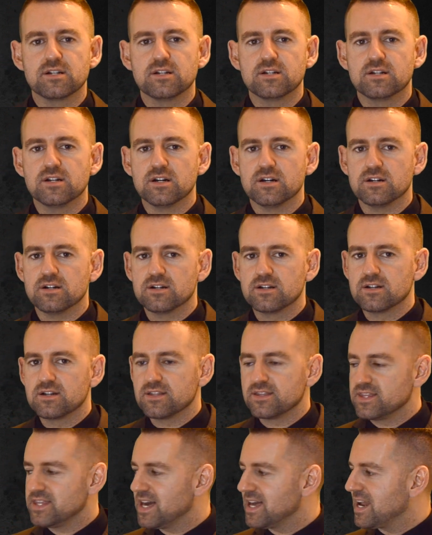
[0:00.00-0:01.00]
G,
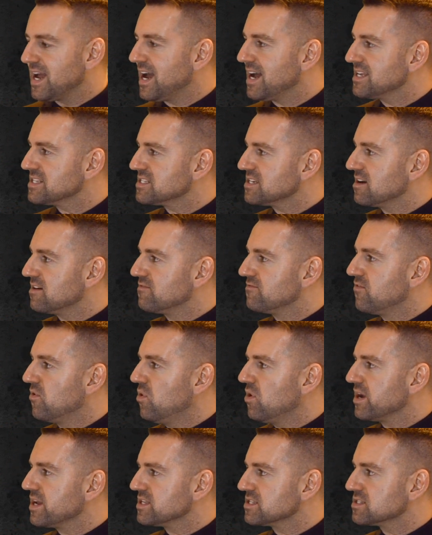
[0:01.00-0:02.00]
that has a
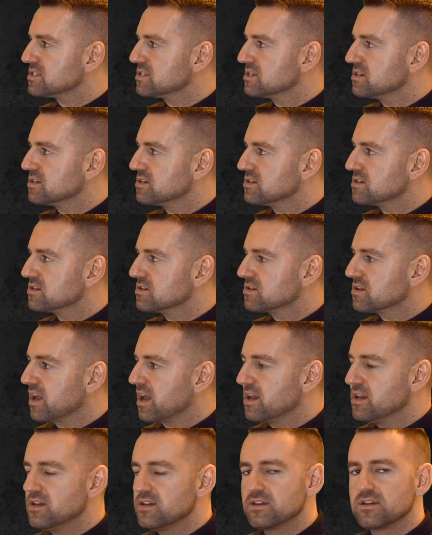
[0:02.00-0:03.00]
voice,
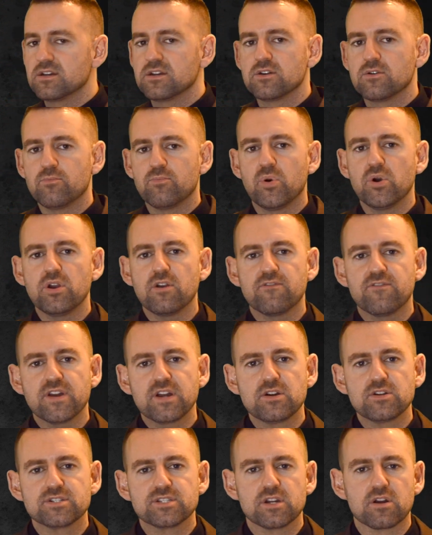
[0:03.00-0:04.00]
okay? Put your
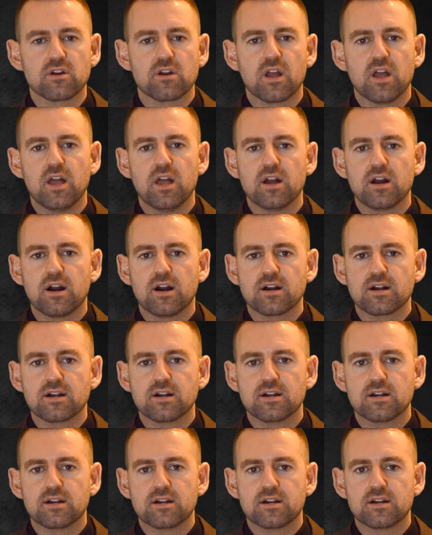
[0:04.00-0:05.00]
fingers here.
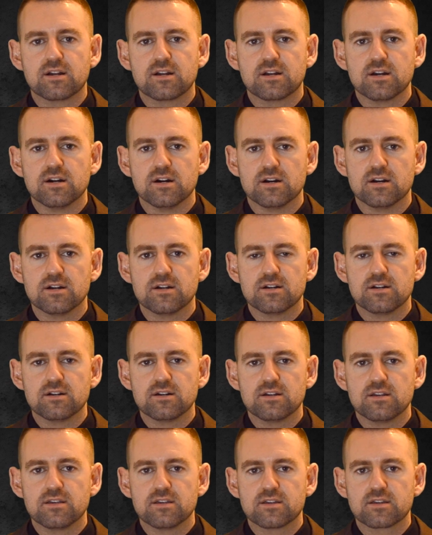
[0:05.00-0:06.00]
G,
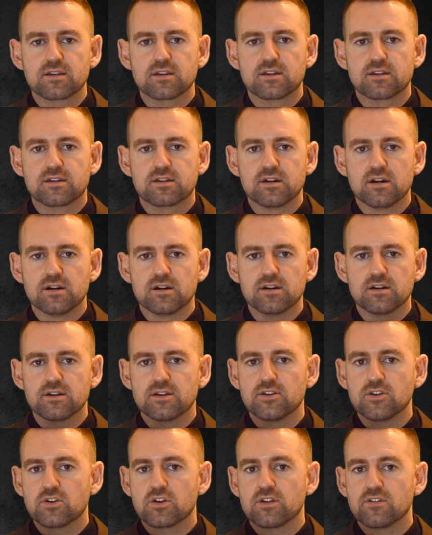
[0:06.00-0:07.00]
G.
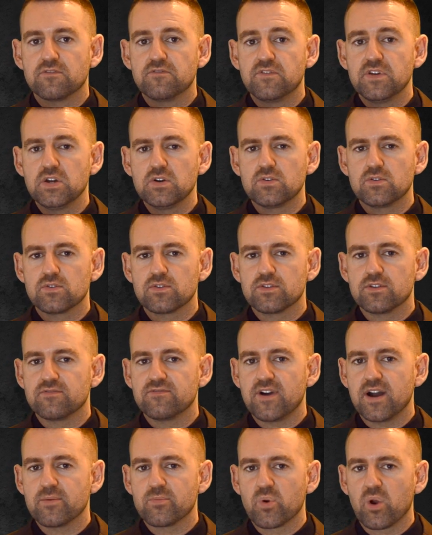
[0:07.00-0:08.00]
You can feel the
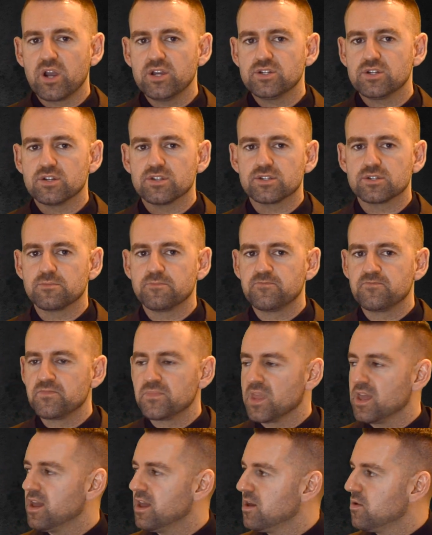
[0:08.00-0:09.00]
vibrations.
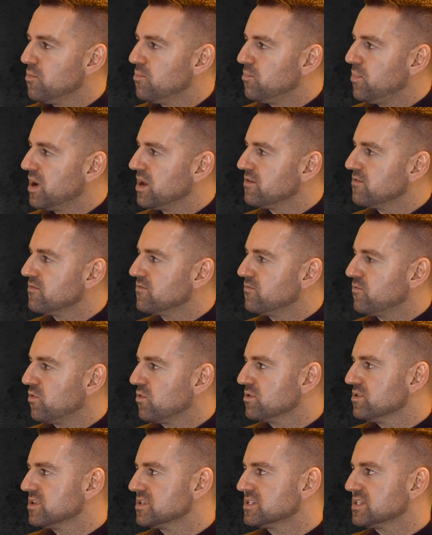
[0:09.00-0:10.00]
But
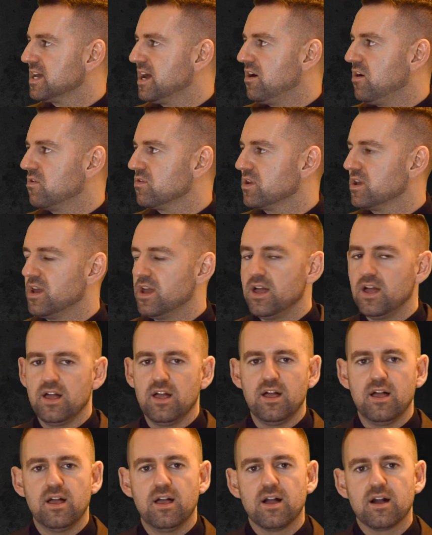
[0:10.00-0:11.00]
for the sound
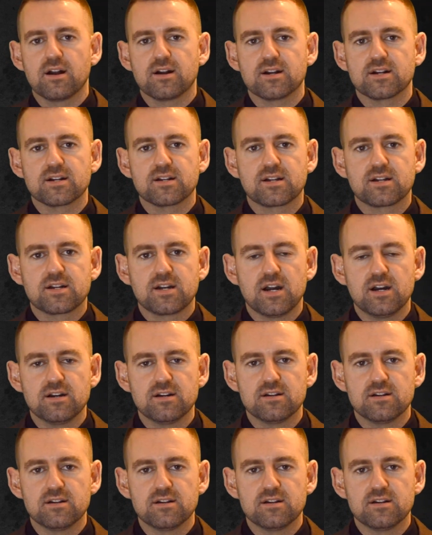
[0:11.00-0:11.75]
K,